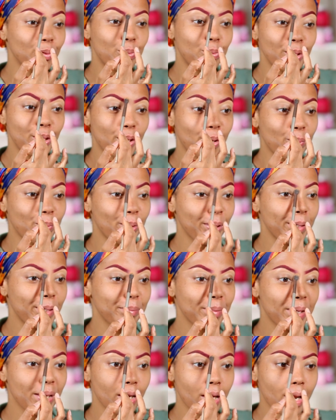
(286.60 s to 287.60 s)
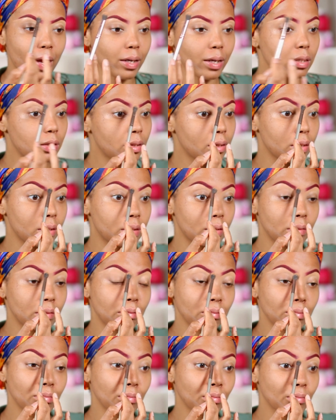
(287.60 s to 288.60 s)
We don't want them
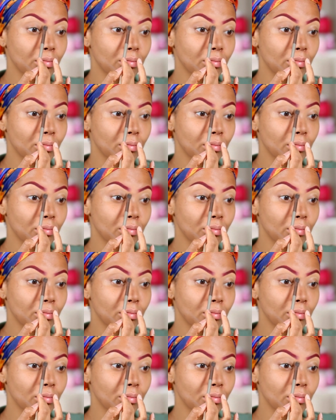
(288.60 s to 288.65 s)
connecting.